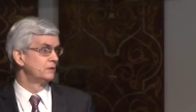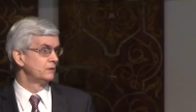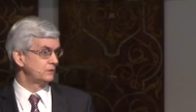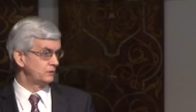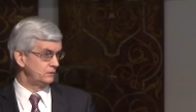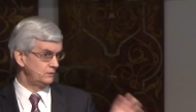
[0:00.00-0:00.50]

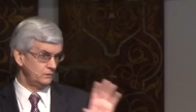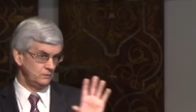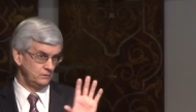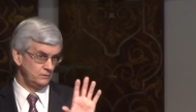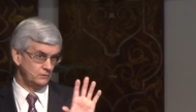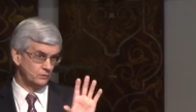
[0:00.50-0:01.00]
You,
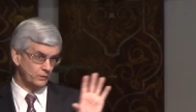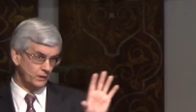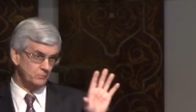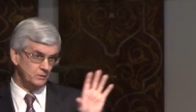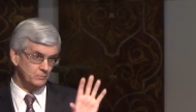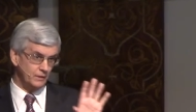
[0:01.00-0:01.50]
you know what I
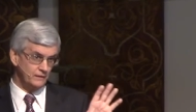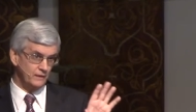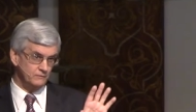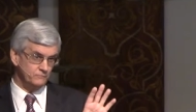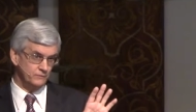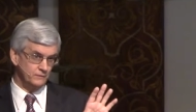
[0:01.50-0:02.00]
mean by
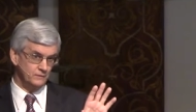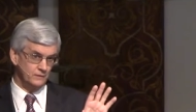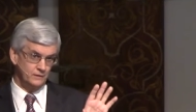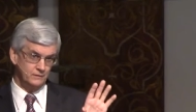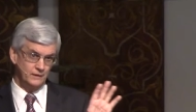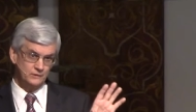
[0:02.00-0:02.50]
that,
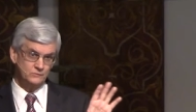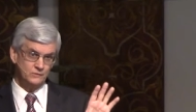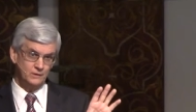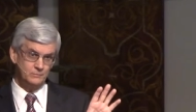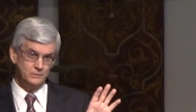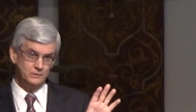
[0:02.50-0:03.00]
that, that
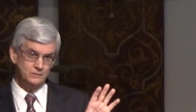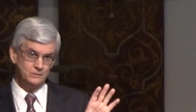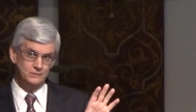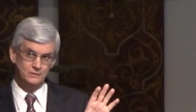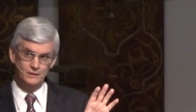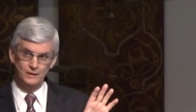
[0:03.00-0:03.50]
statement?
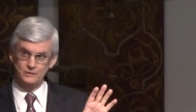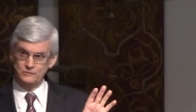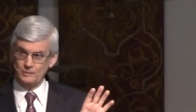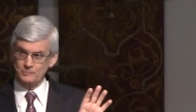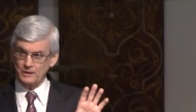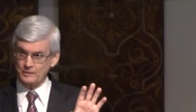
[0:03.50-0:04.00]

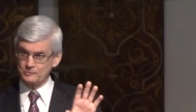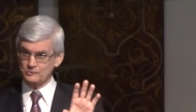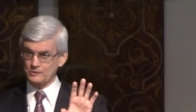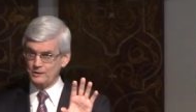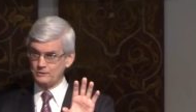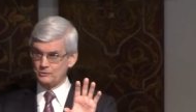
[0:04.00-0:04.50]
Sometimes
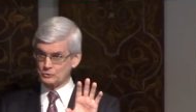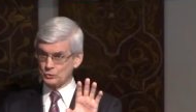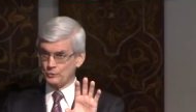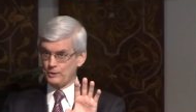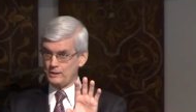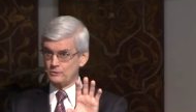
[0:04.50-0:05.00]
it's like the
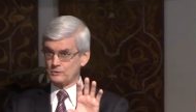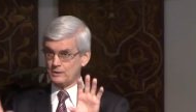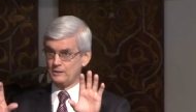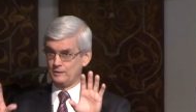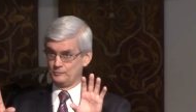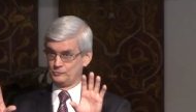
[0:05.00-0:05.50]
tornado
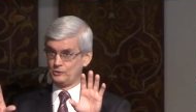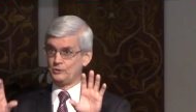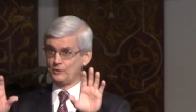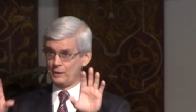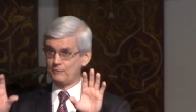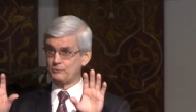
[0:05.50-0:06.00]
comes, you
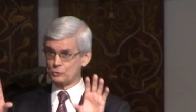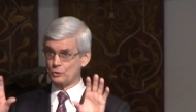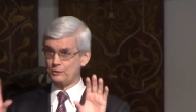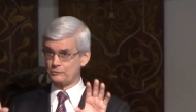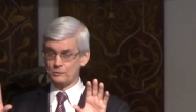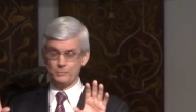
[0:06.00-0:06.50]
don't have a
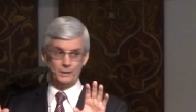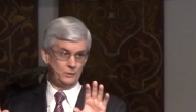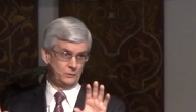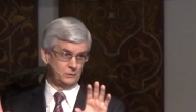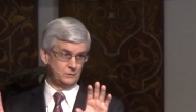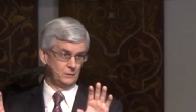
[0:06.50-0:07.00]
choice about
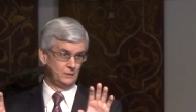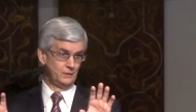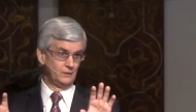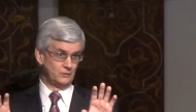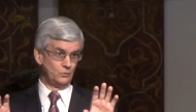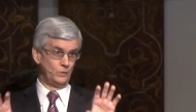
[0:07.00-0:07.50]
it.
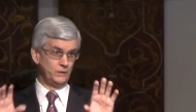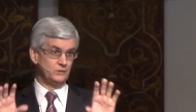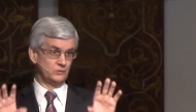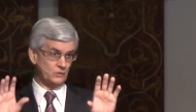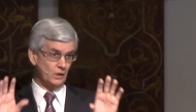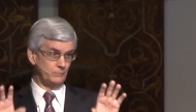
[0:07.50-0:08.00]
The wind
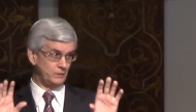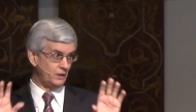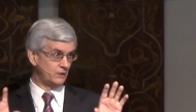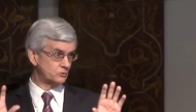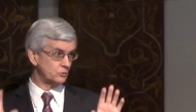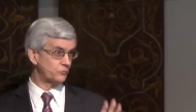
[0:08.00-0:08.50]
is coming
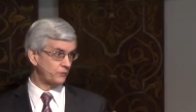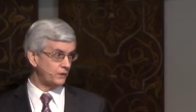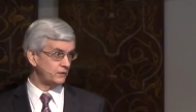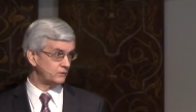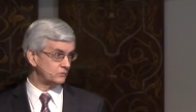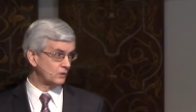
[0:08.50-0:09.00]
at your
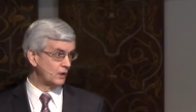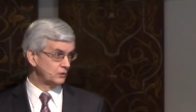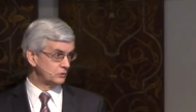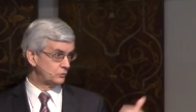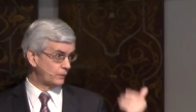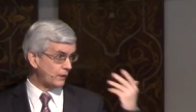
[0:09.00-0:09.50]
face.
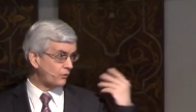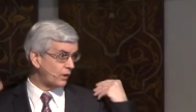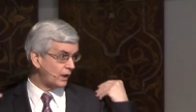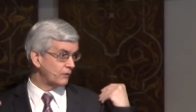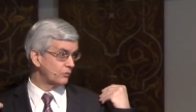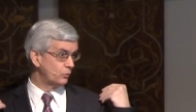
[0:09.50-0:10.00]
You'd rather
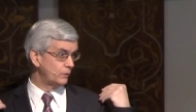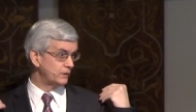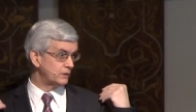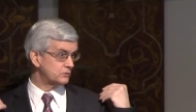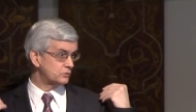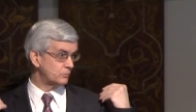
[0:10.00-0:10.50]
have the wind
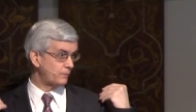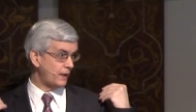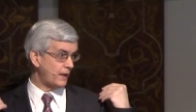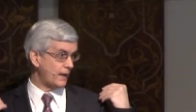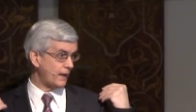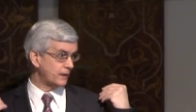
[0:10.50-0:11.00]
at your
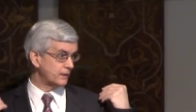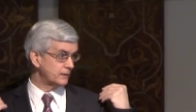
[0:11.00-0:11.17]
back.